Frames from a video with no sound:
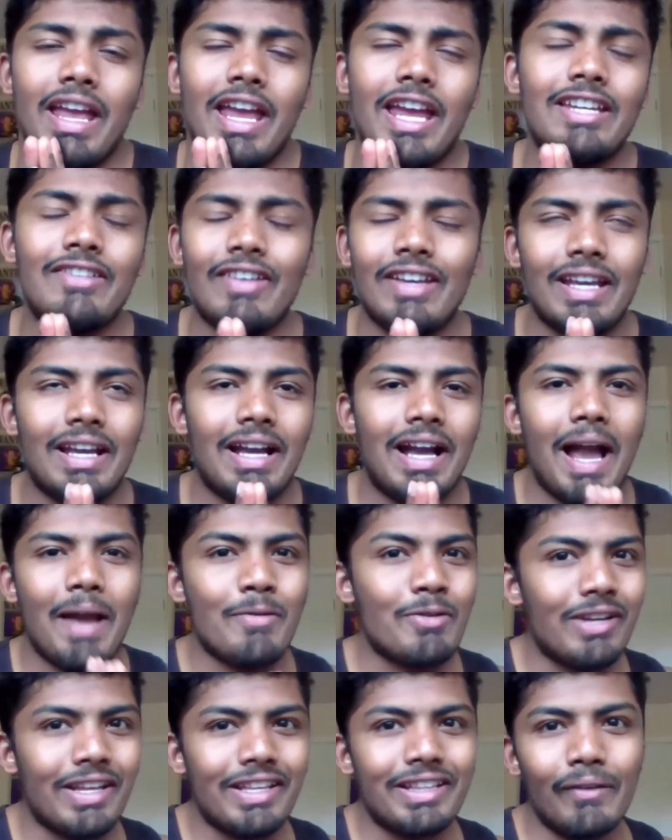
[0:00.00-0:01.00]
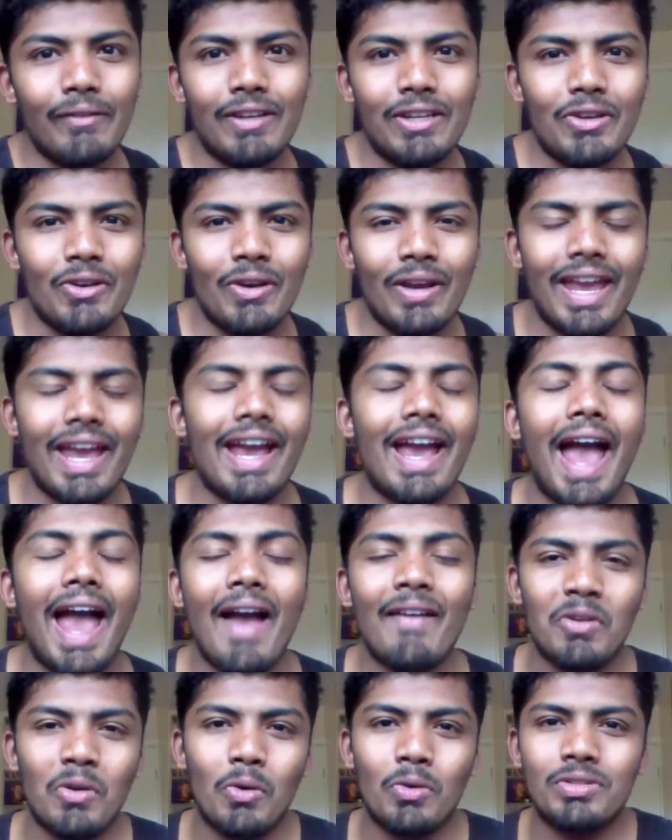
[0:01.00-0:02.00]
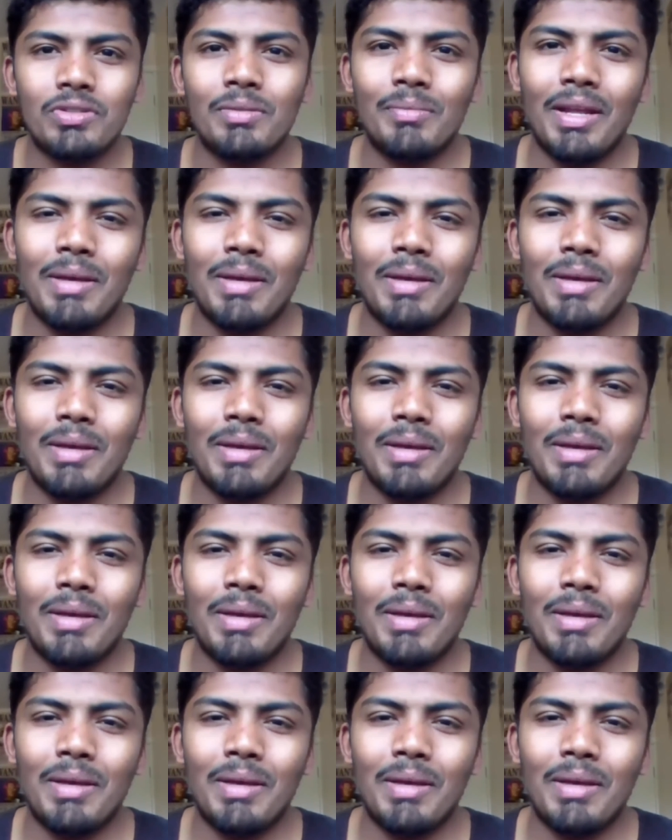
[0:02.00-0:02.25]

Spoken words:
Anyway, I'm gonna end the video here. Have an awesome